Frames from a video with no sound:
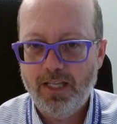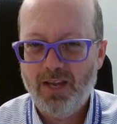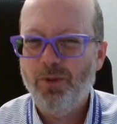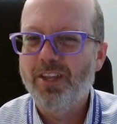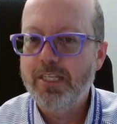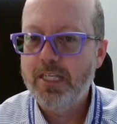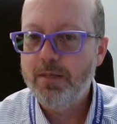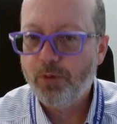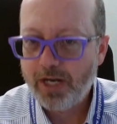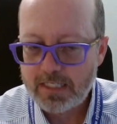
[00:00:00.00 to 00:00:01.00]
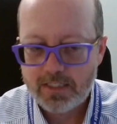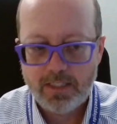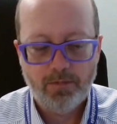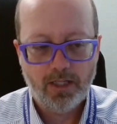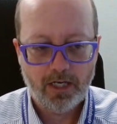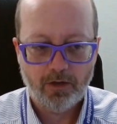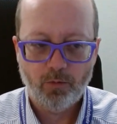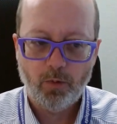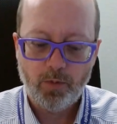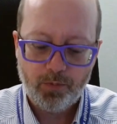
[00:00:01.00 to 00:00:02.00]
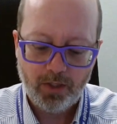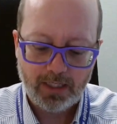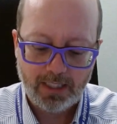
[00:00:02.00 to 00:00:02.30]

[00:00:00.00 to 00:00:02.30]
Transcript: like with a deep brain stimulator, where we put